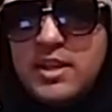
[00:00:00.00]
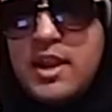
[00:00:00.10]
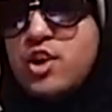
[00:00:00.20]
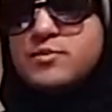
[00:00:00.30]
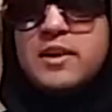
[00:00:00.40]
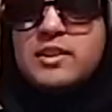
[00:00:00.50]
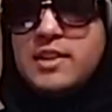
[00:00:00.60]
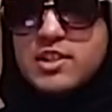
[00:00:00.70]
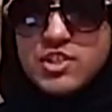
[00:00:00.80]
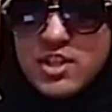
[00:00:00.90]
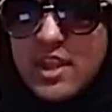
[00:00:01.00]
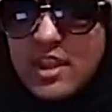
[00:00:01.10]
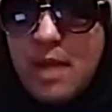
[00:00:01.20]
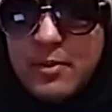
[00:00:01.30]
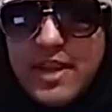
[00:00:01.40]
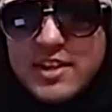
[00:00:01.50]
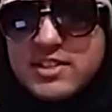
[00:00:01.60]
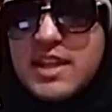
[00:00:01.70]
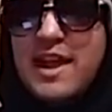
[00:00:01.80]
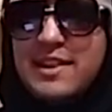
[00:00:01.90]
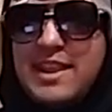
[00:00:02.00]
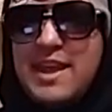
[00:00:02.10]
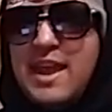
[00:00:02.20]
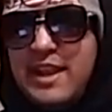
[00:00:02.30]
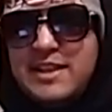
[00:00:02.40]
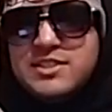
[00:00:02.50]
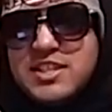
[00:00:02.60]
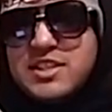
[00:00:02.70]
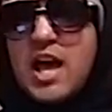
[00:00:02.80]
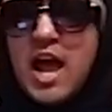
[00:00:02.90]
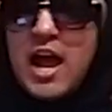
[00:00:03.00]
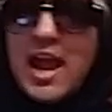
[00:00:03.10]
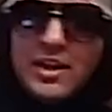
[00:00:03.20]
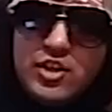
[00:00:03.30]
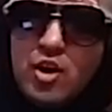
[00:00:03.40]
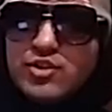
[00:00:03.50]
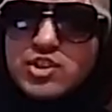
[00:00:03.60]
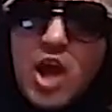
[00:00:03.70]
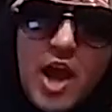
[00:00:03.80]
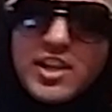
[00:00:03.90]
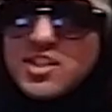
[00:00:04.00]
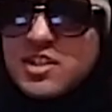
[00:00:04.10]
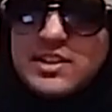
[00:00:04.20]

He cares about the legend, shit like that, but not just that. Like, he's this, you know, Scottish